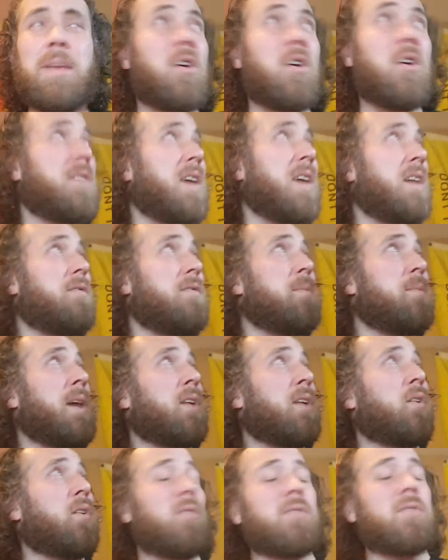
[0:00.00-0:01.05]
all the heavy
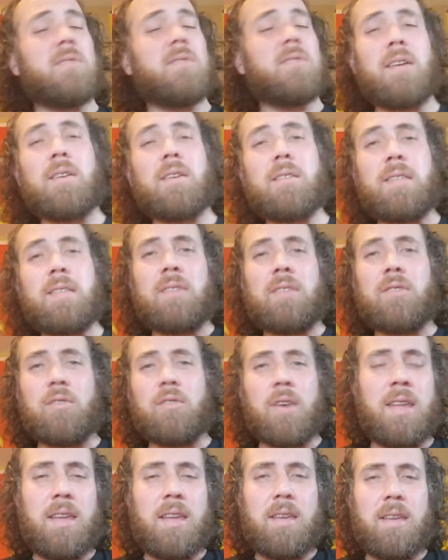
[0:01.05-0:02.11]
metals that's
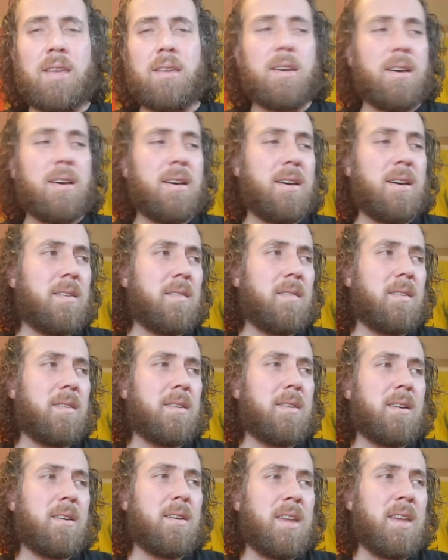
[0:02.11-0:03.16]
already
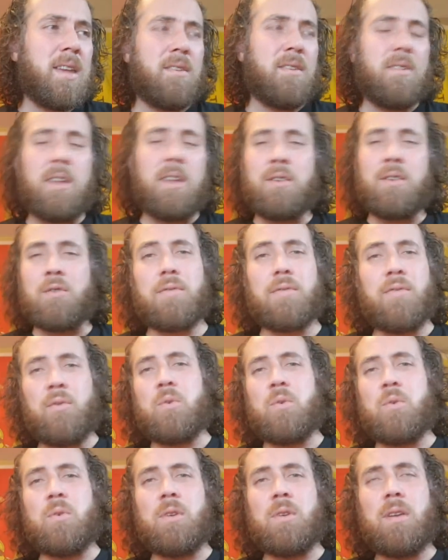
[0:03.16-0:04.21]
in our
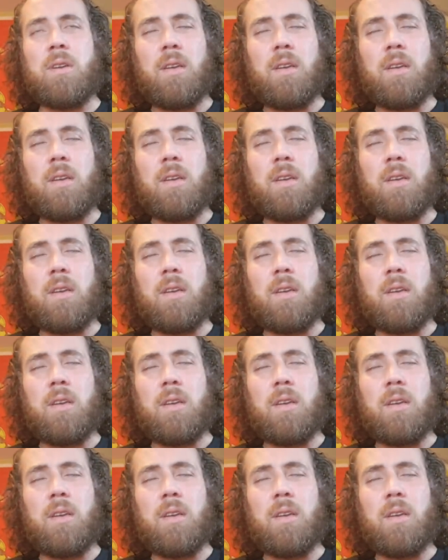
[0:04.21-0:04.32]
food,